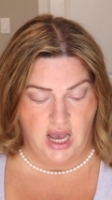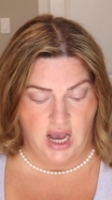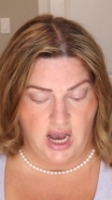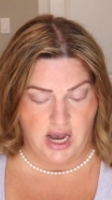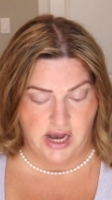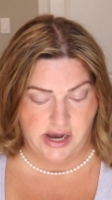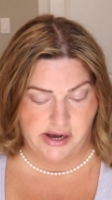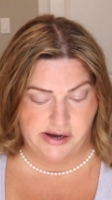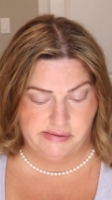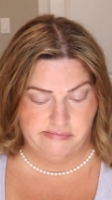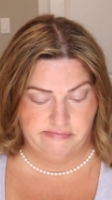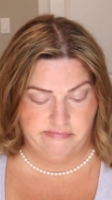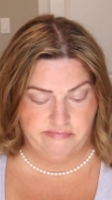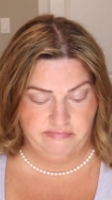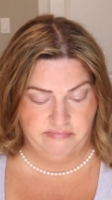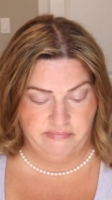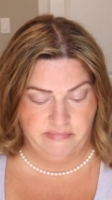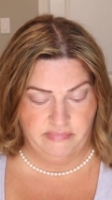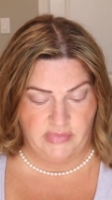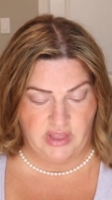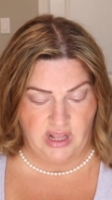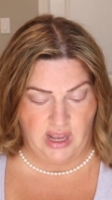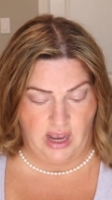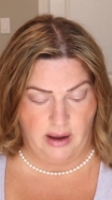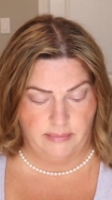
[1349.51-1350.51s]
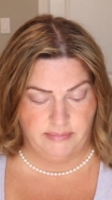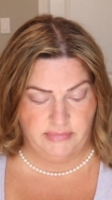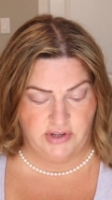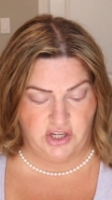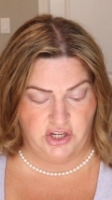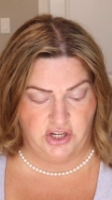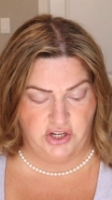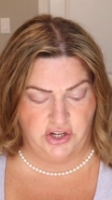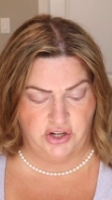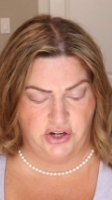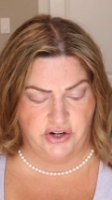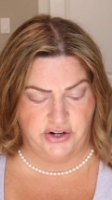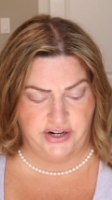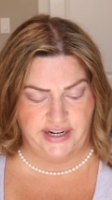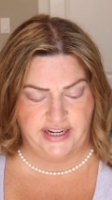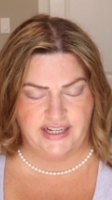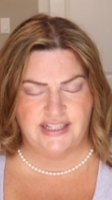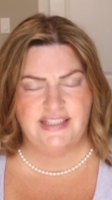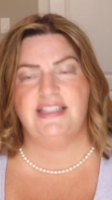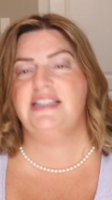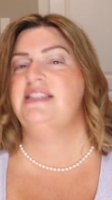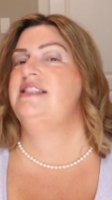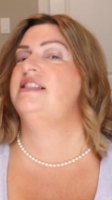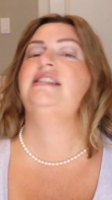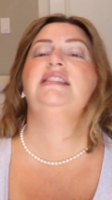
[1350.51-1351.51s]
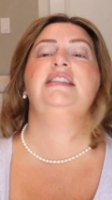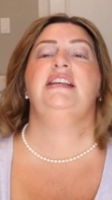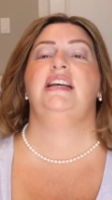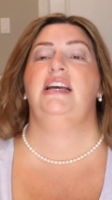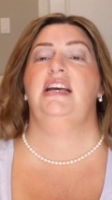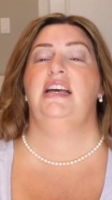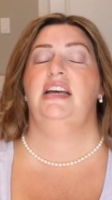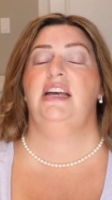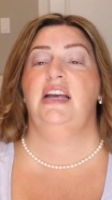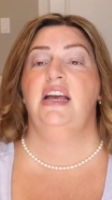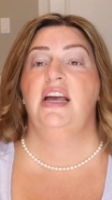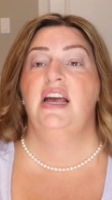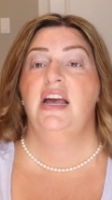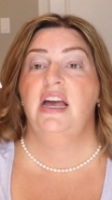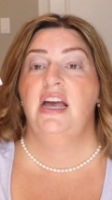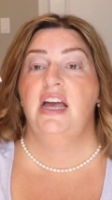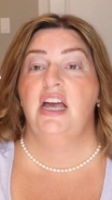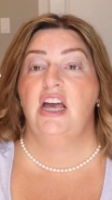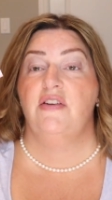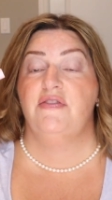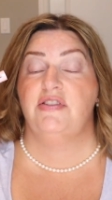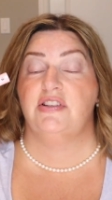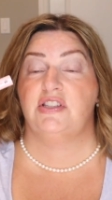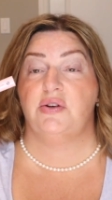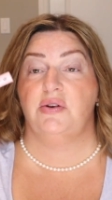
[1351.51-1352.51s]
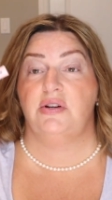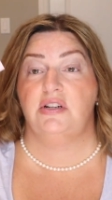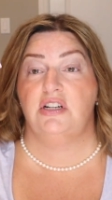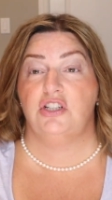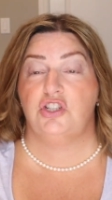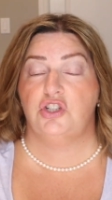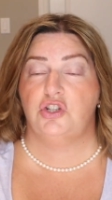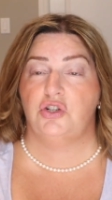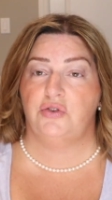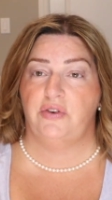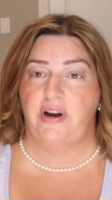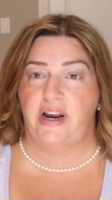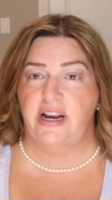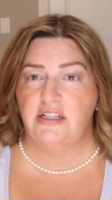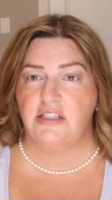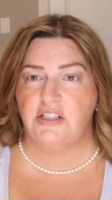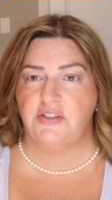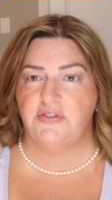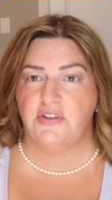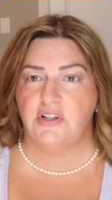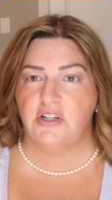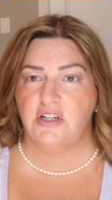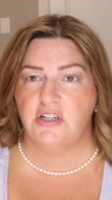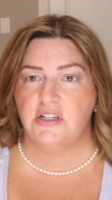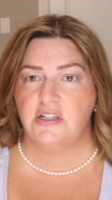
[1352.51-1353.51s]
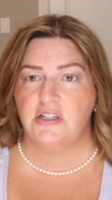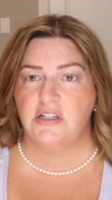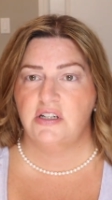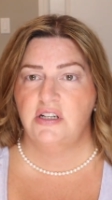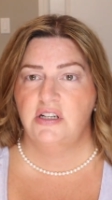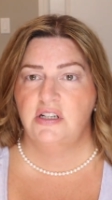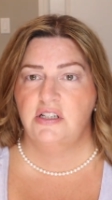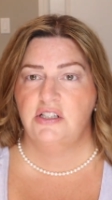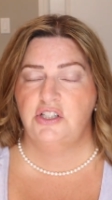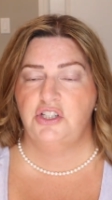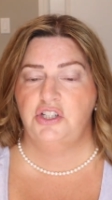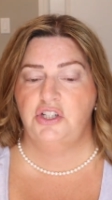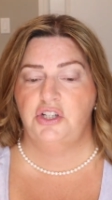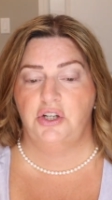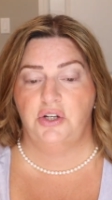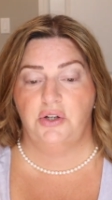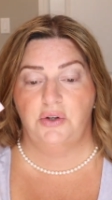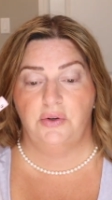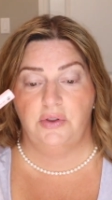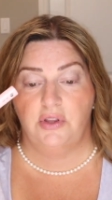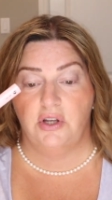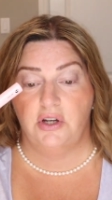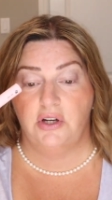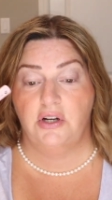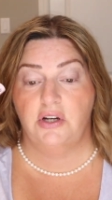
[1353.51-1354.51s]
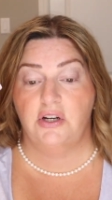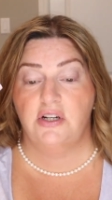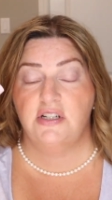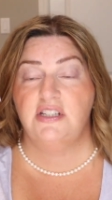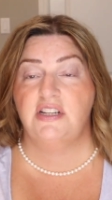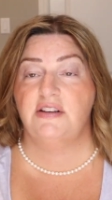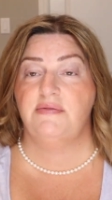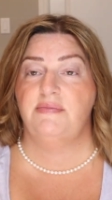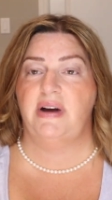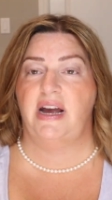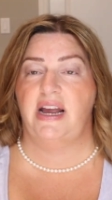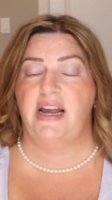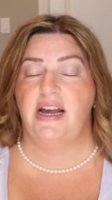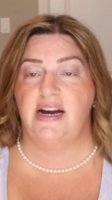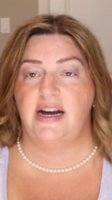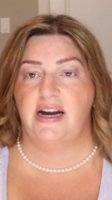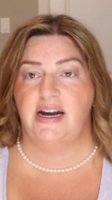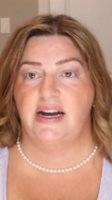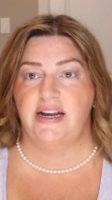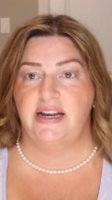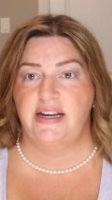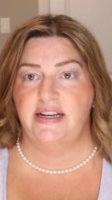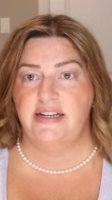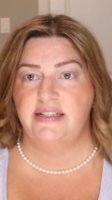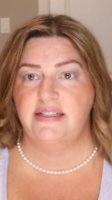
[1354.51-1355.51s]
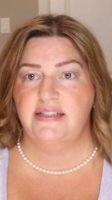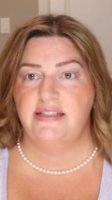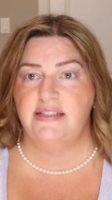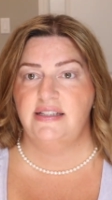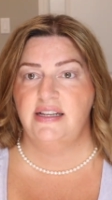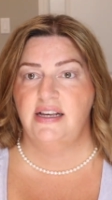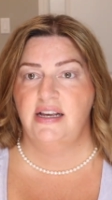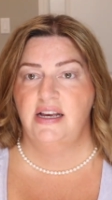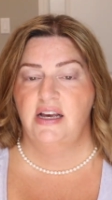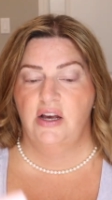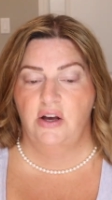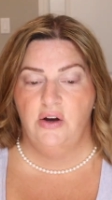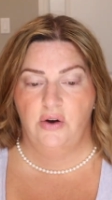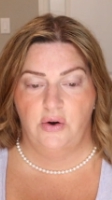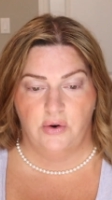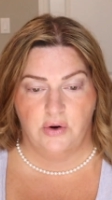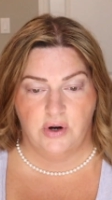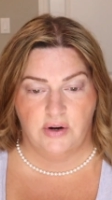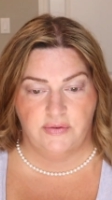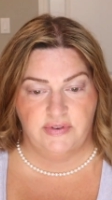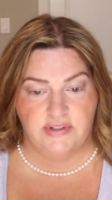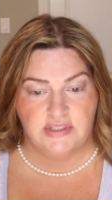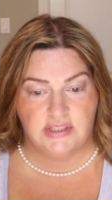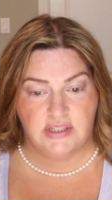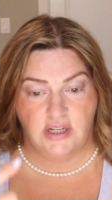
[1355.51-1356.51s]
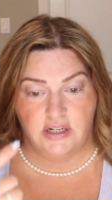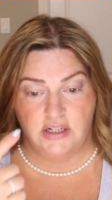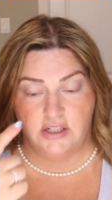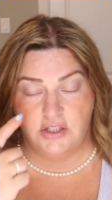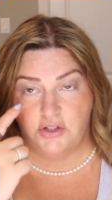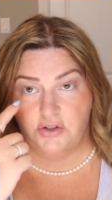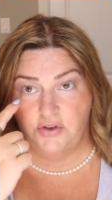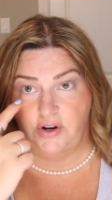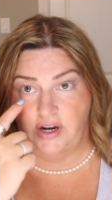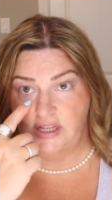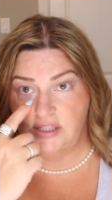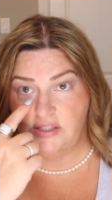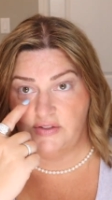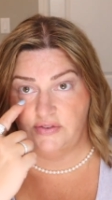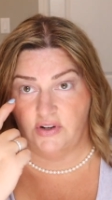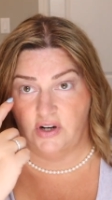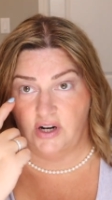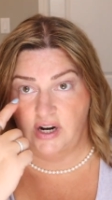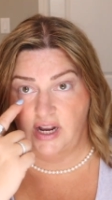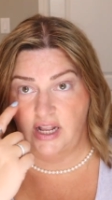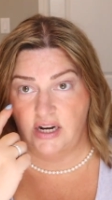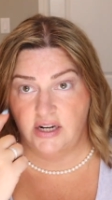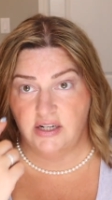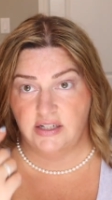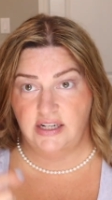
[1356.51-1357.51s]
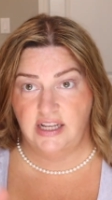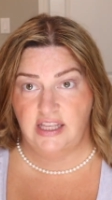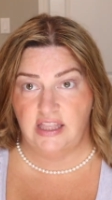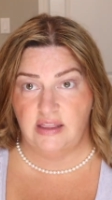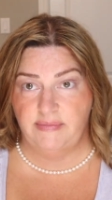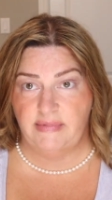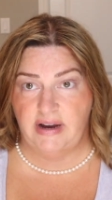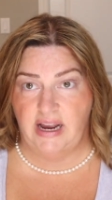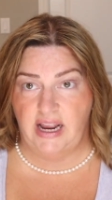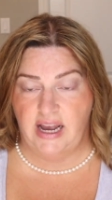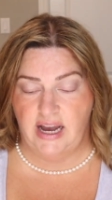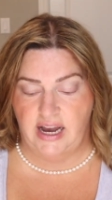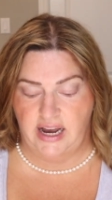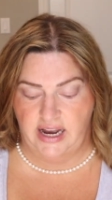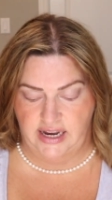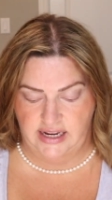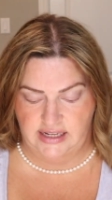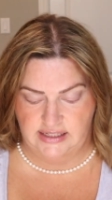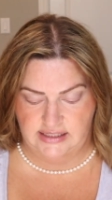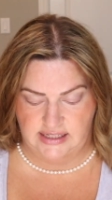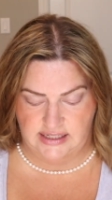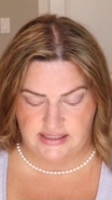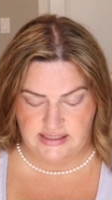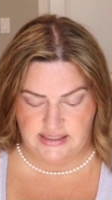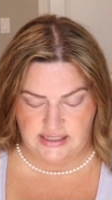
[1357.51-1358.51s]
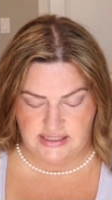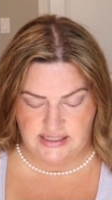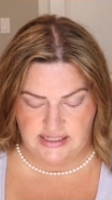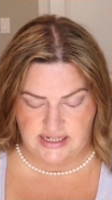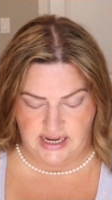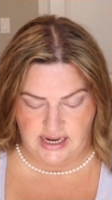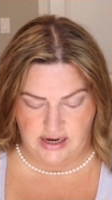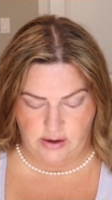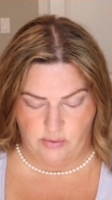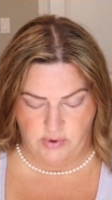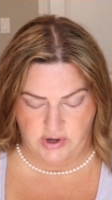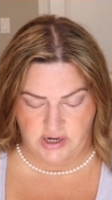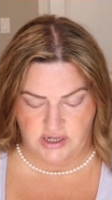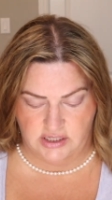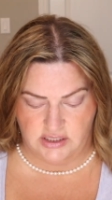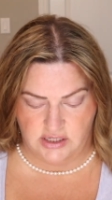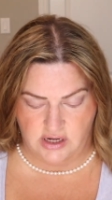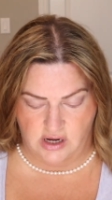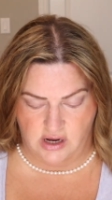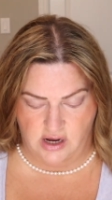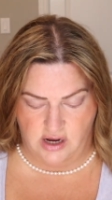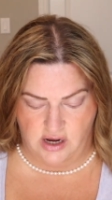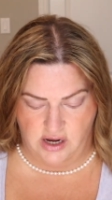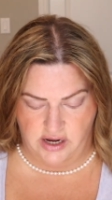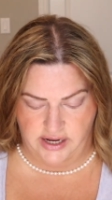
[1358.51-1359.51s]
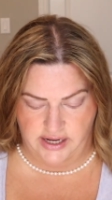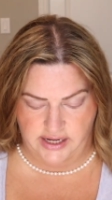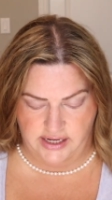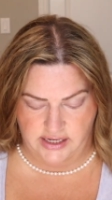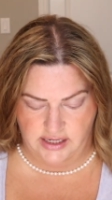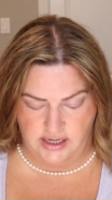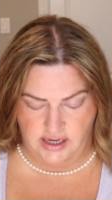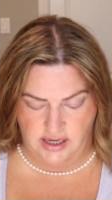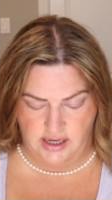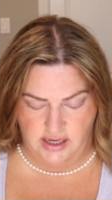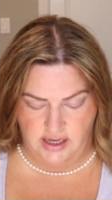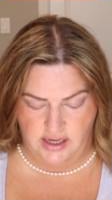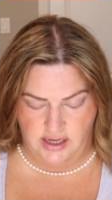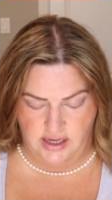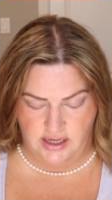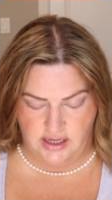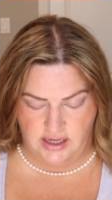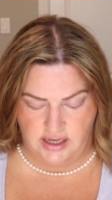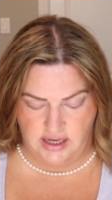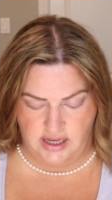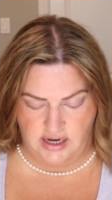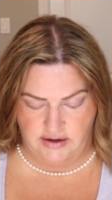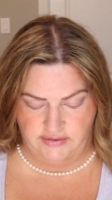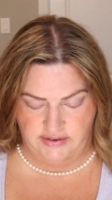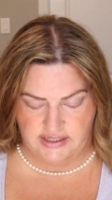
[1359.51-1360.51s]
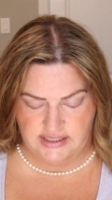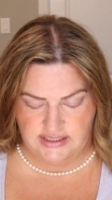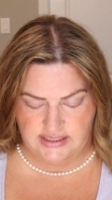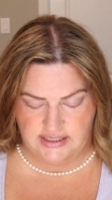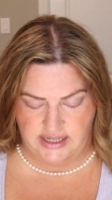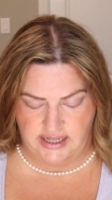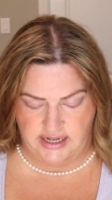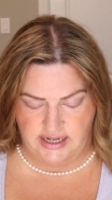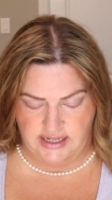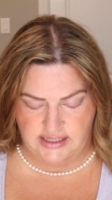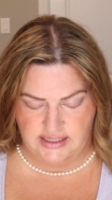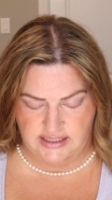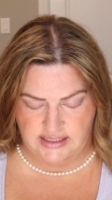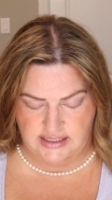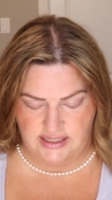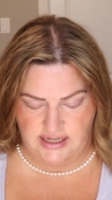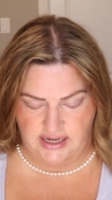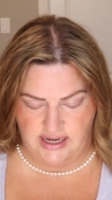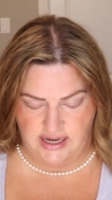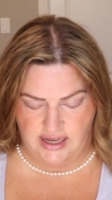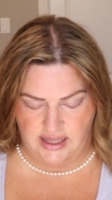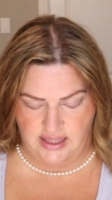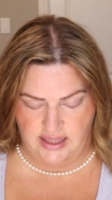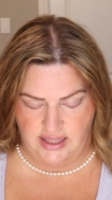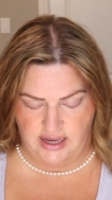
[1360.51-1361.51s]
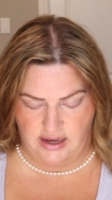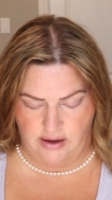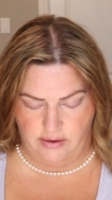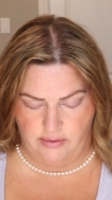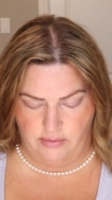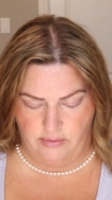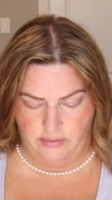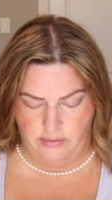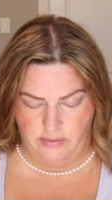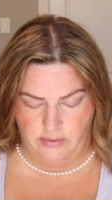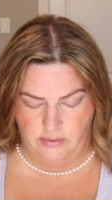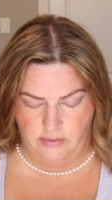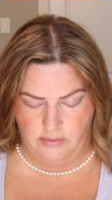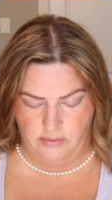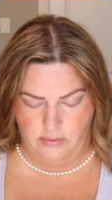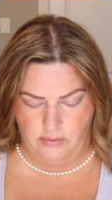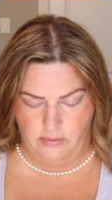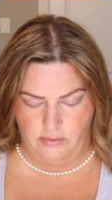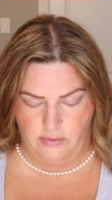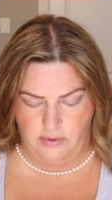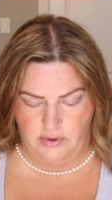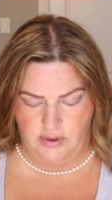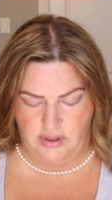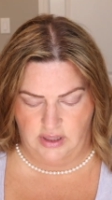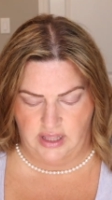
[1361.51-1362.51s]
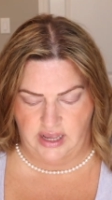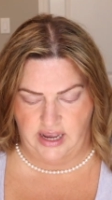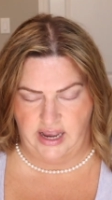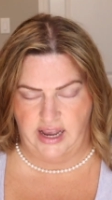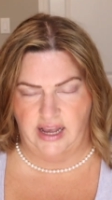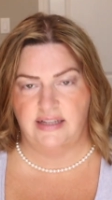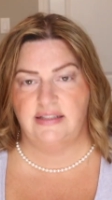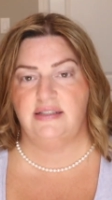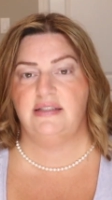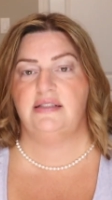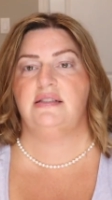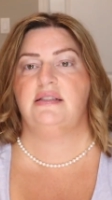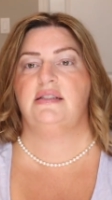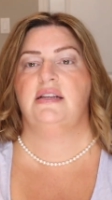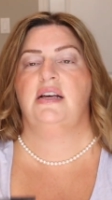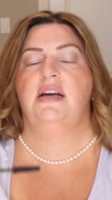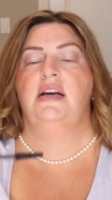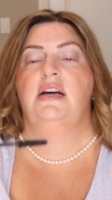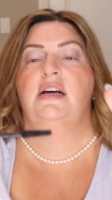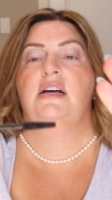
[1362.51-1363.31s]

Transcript: Um, I'm curious to see if it's going to transfer to the hoods of my eyes or if it's gonna transfer underneath my eyes as the day wears on. Kind of excited to see how that lasts.